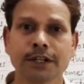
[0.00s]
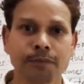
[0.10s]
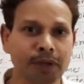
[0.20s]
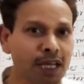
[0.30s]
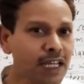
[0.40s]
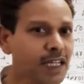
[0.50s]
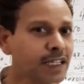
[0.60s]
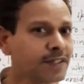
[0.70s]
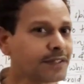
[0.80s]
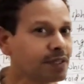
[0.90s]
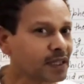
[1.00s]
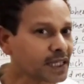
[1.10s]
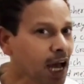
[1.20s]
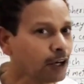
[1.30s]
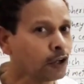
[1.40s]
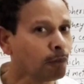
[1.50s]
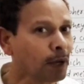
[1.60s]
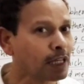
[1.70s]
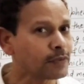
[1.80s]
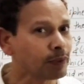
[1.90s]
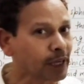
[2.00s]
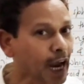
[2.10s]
It means the sarcoplasmic